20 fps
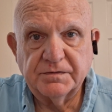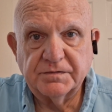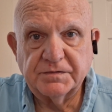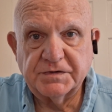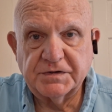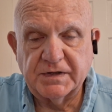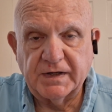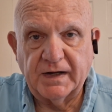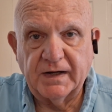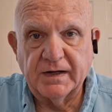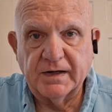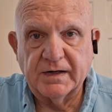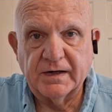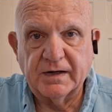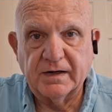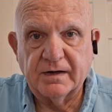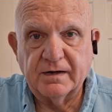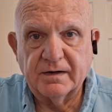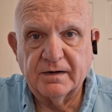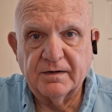
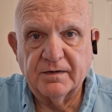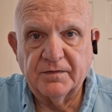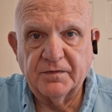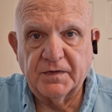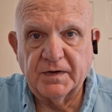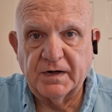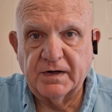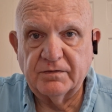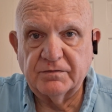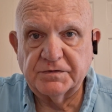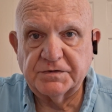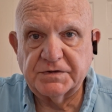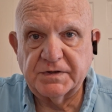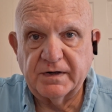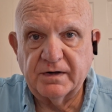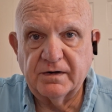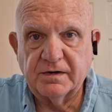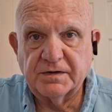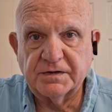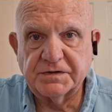stated that it was
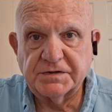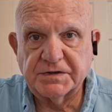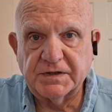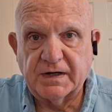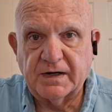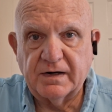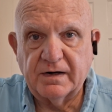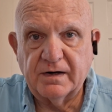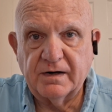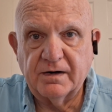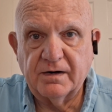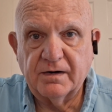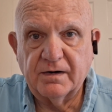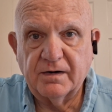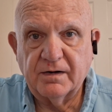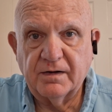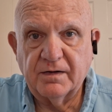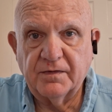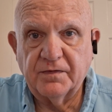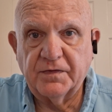their desire
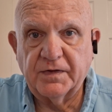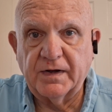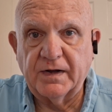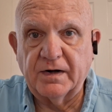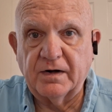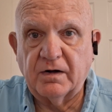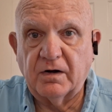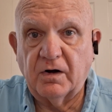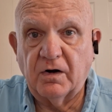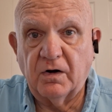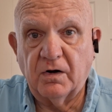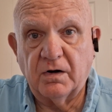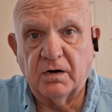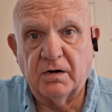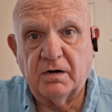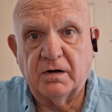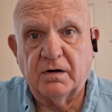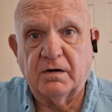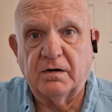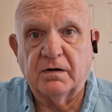that
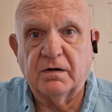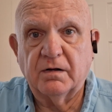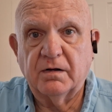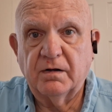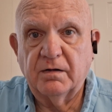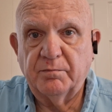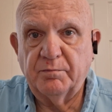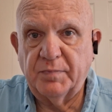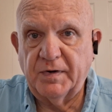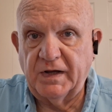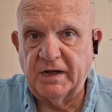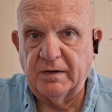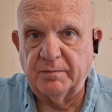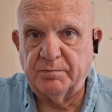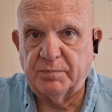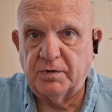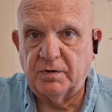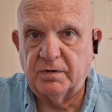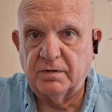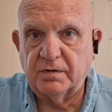all
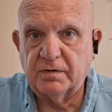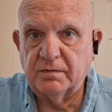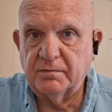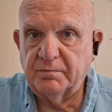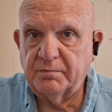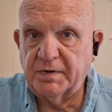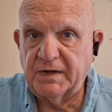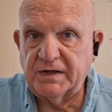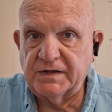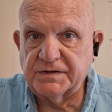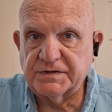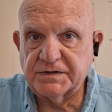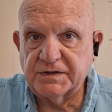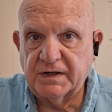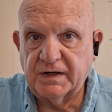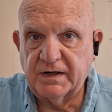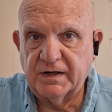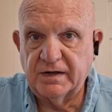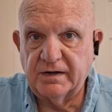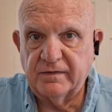people be
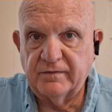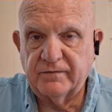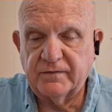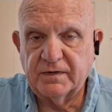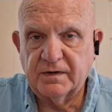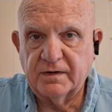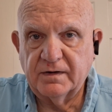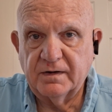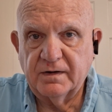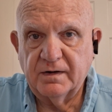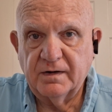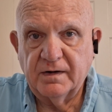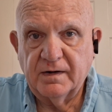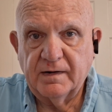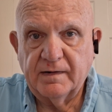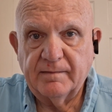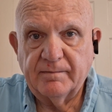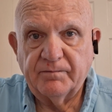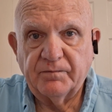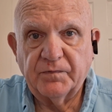saved.
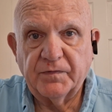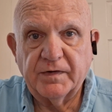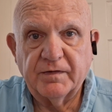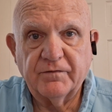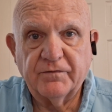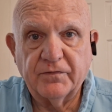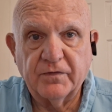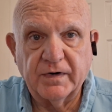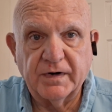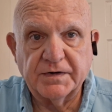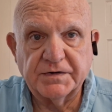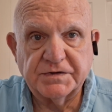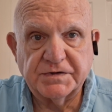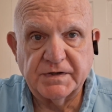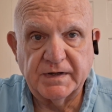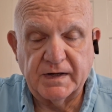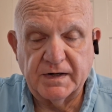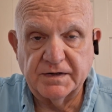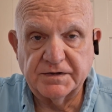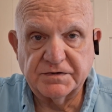Friends,
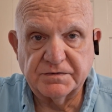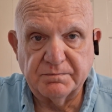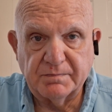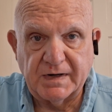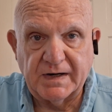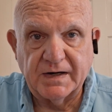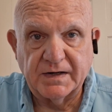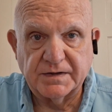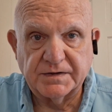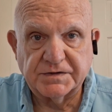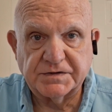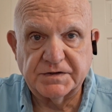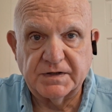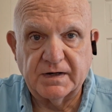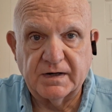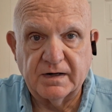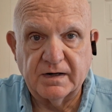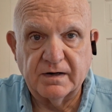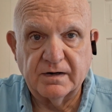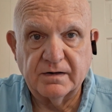that is my
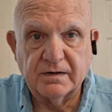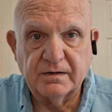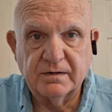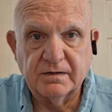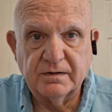desire